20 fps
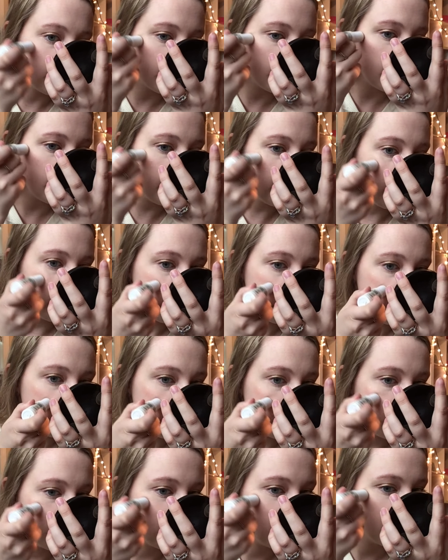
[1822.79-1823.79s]

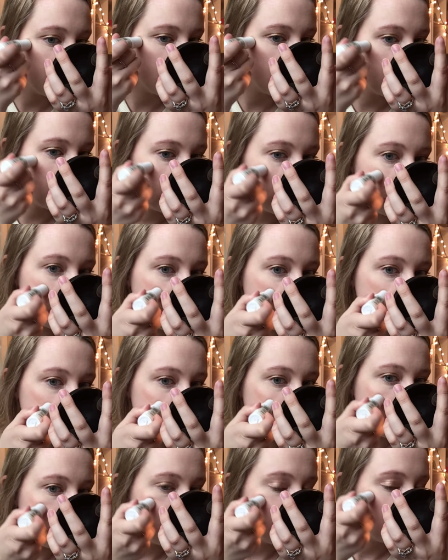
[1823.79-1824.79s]

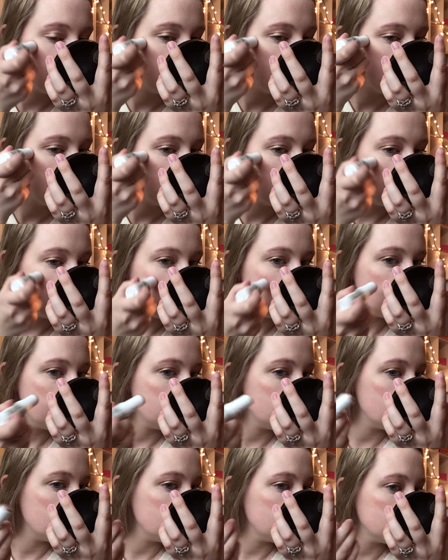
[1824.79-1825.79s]

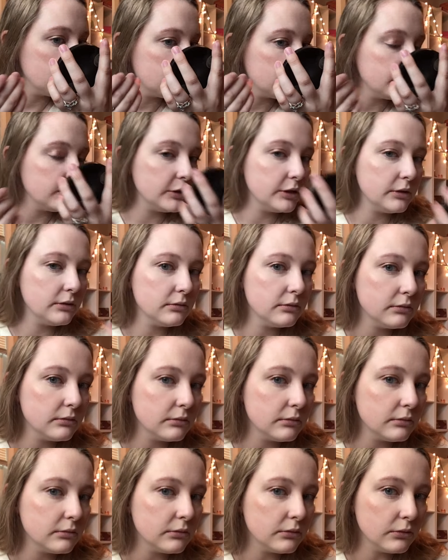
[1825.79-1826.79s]

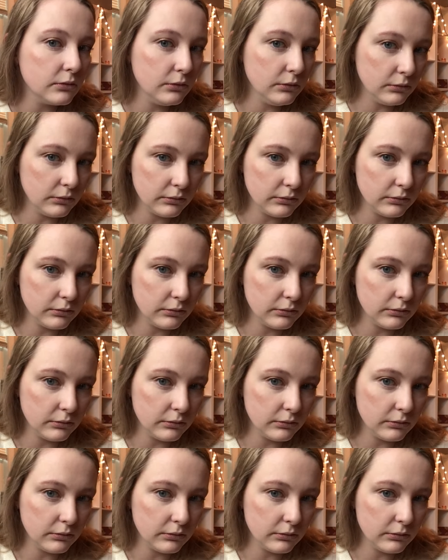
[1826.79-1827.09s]
No one is speaking in this clip.